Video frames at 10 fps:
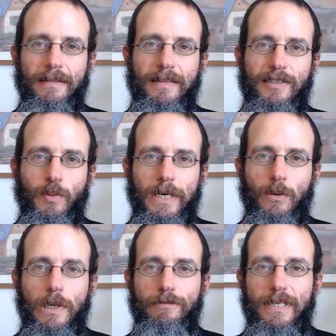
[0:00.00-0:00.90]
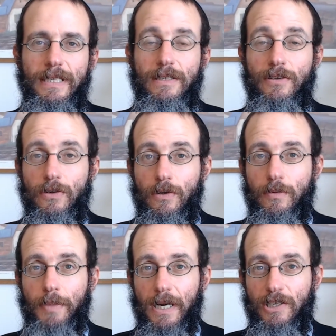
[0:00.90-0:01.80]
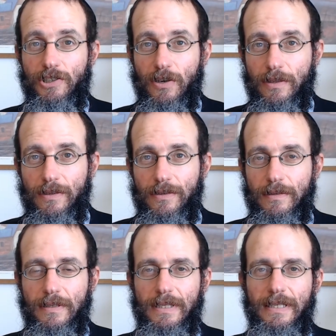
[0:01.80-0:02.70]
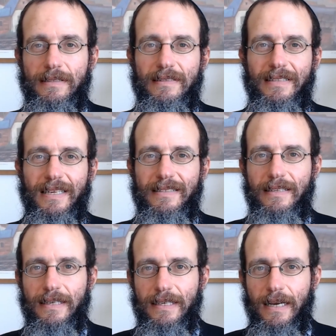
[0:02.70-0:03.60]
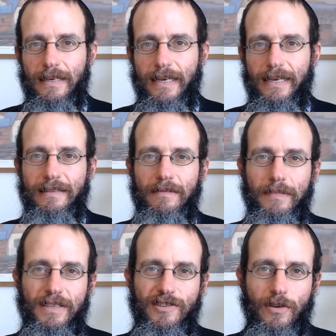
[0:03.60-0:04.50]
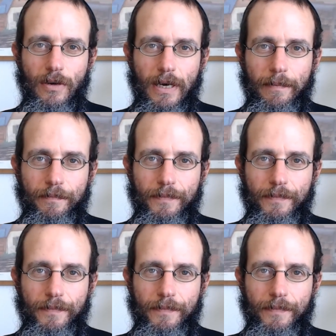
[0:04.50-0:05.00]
This week we're reading two parashot. It's Tazria and Metzora.